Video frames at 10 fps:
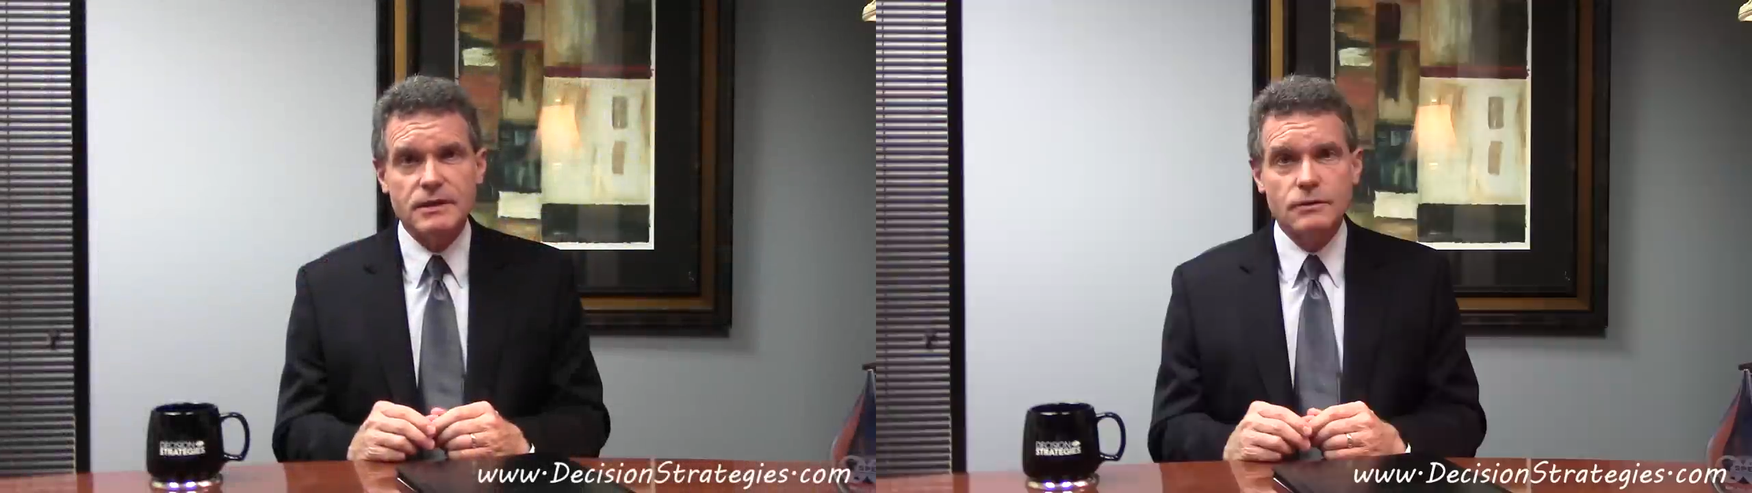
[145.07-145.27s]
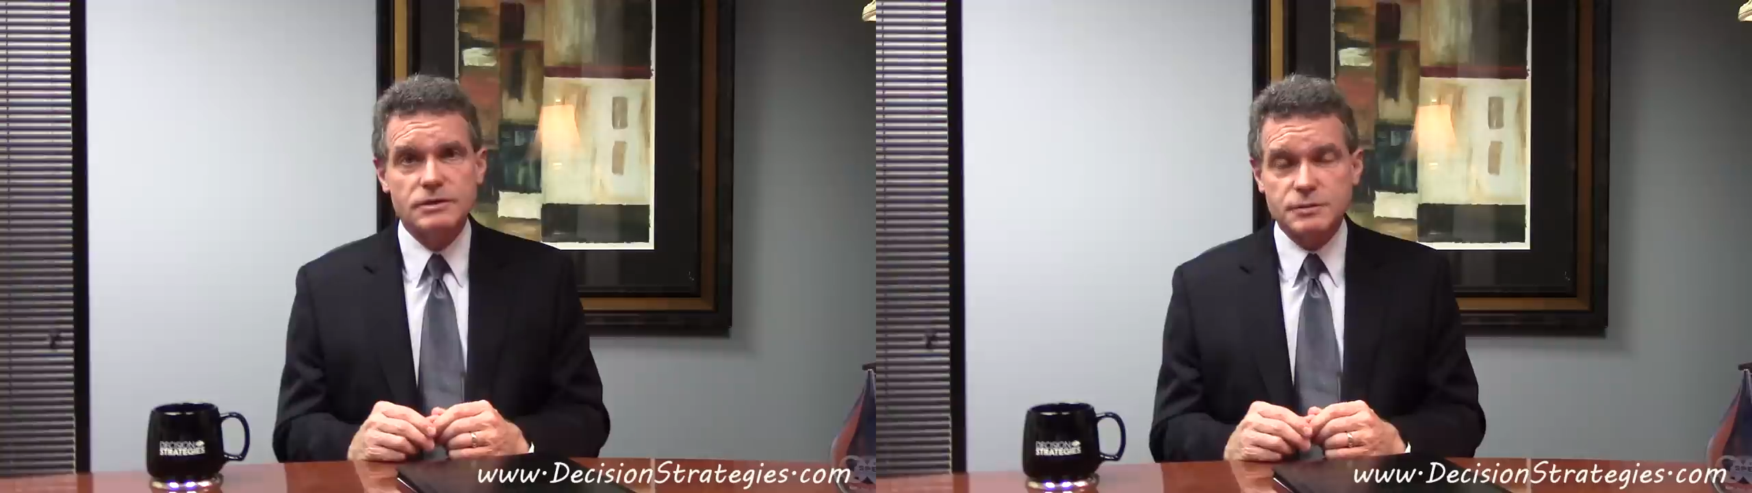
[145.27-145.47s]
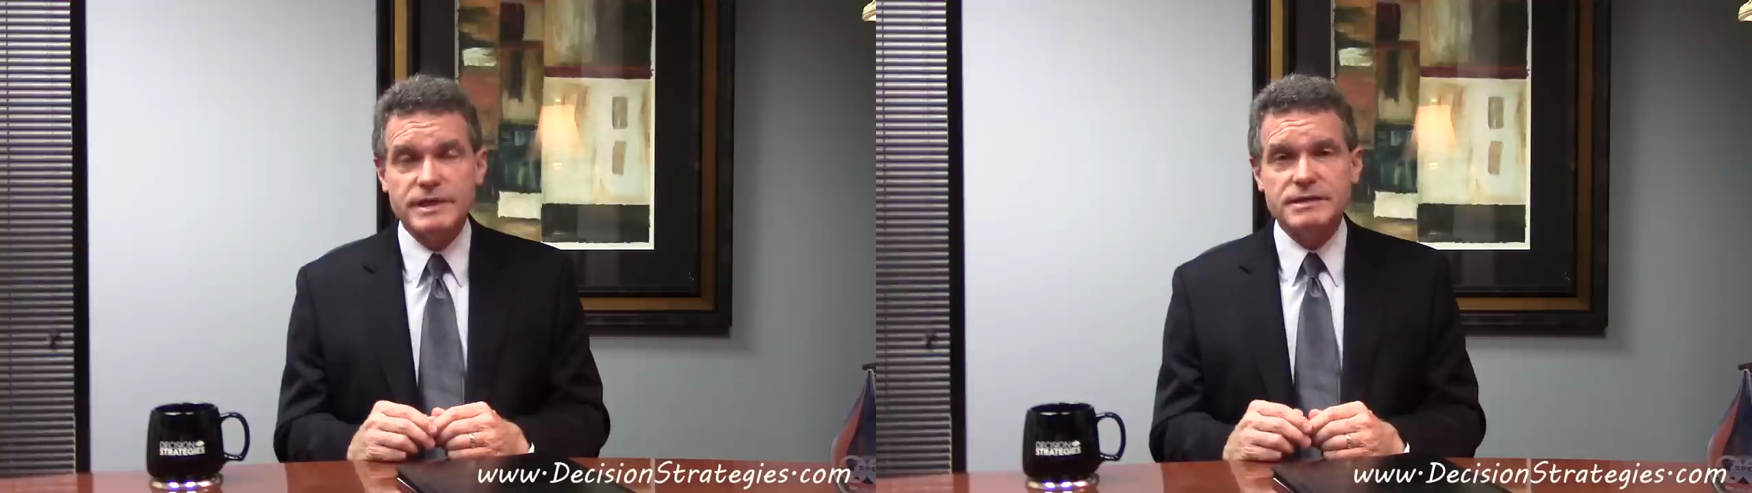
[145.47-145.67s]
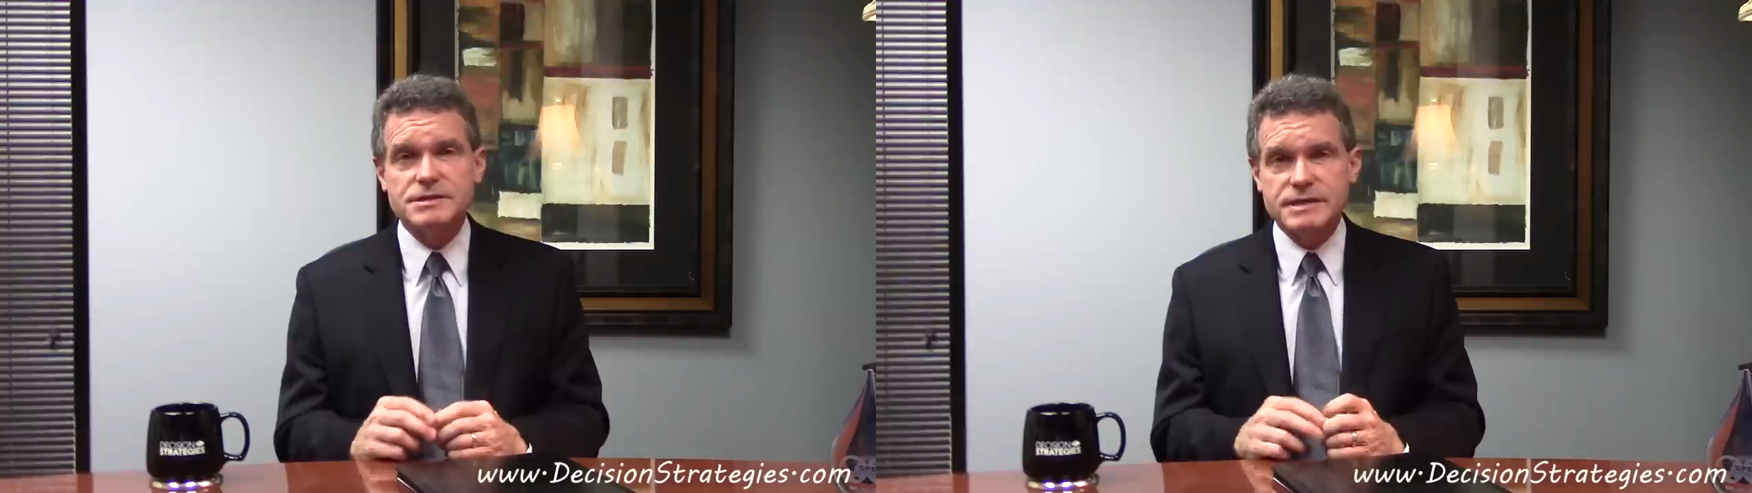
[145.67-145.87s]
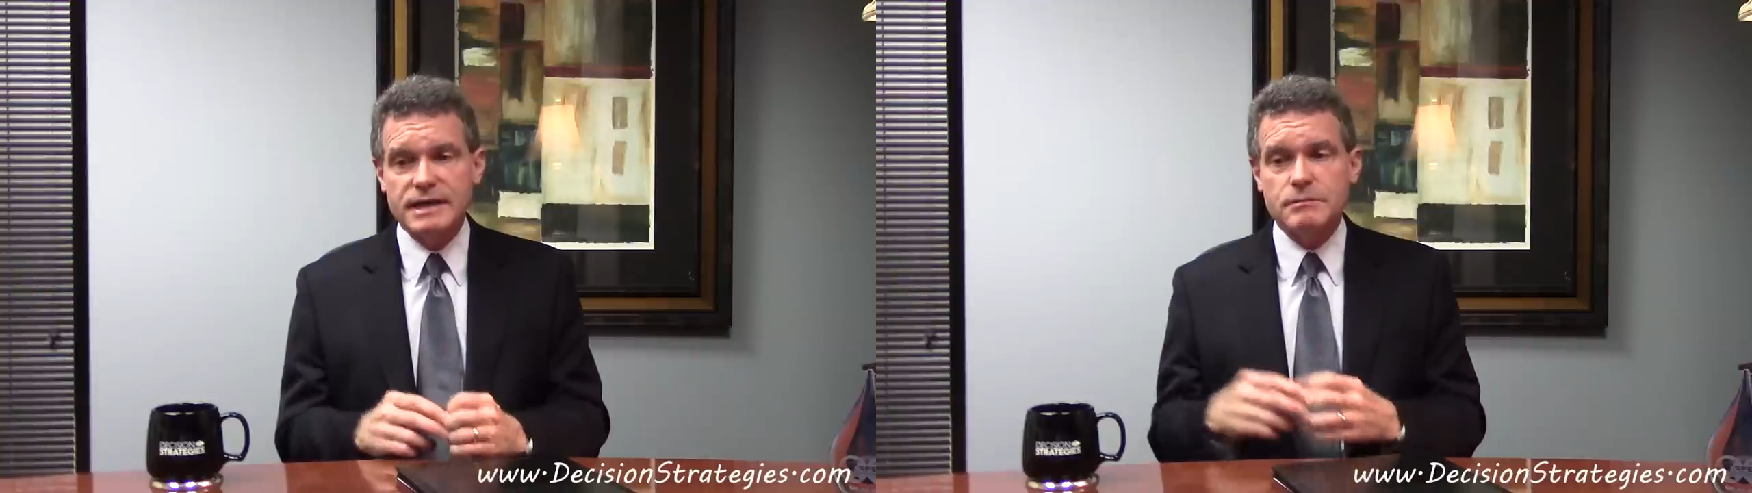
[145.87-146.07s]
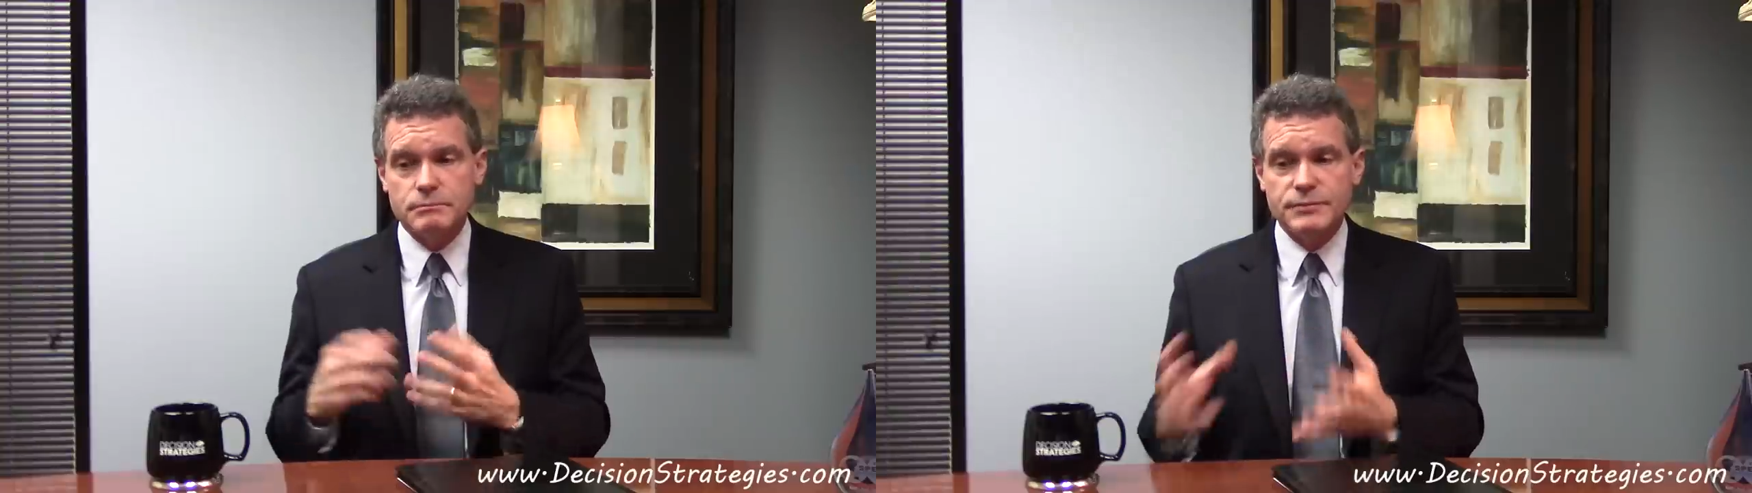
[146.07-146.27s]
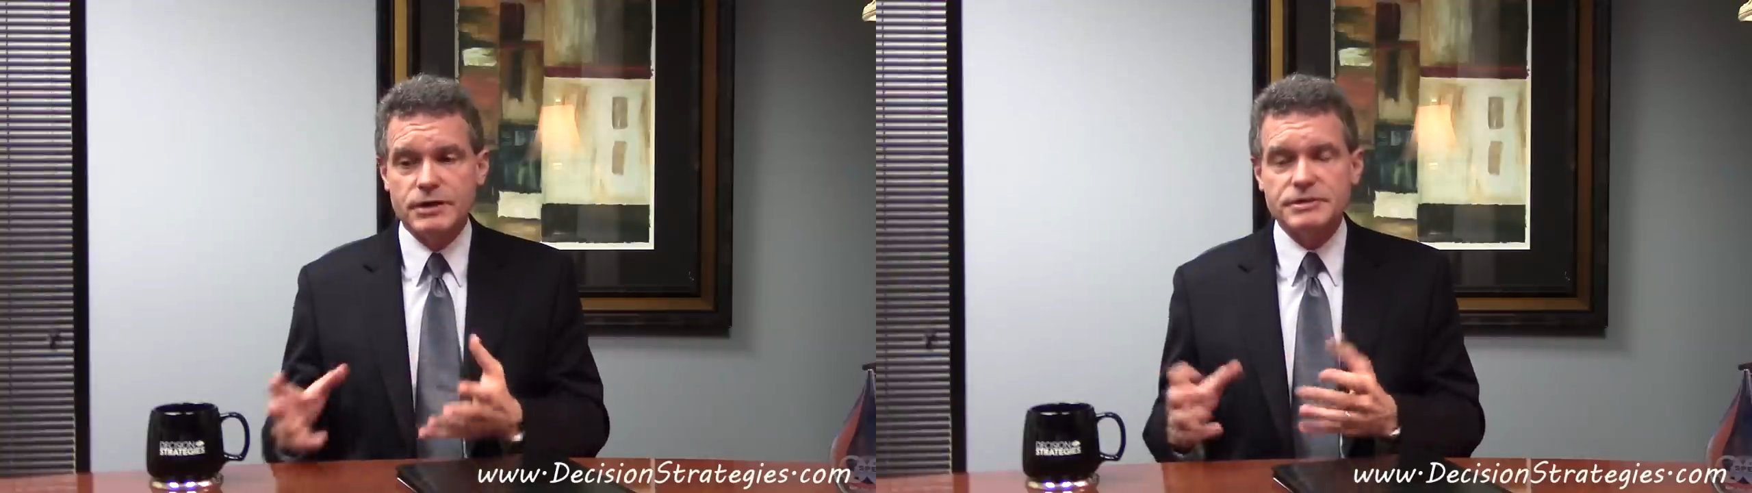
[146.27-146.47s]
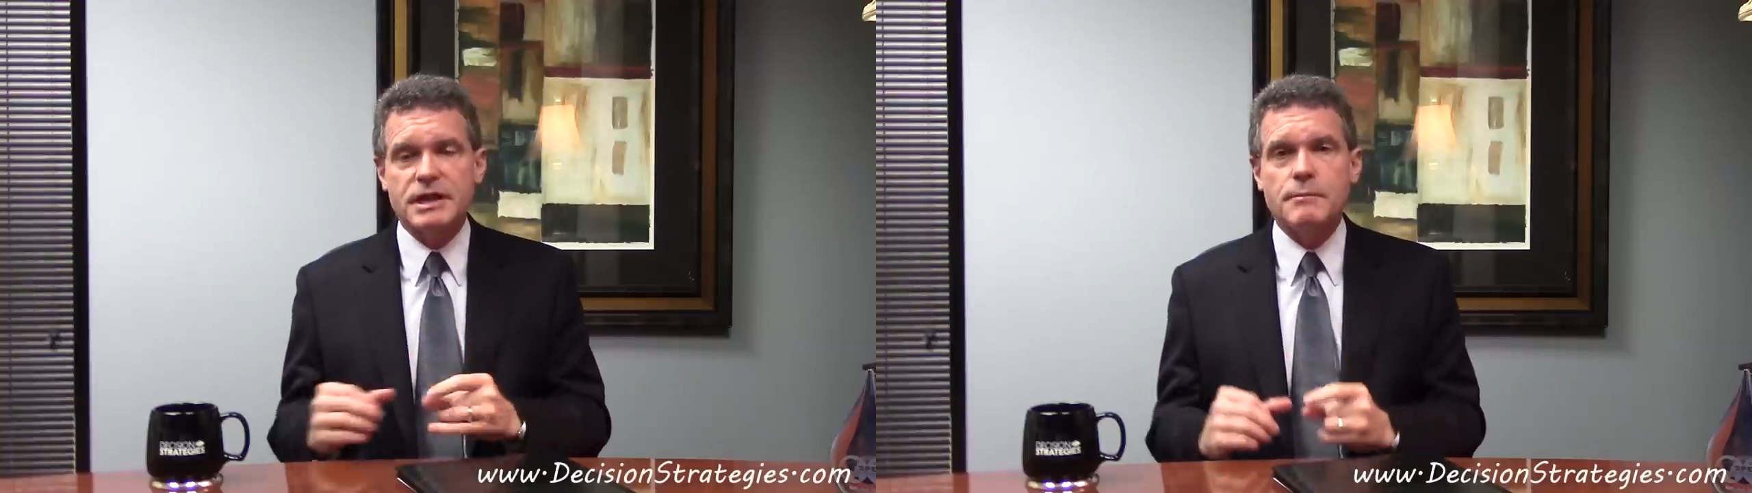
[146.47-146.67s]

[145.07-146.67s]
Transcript: which means that building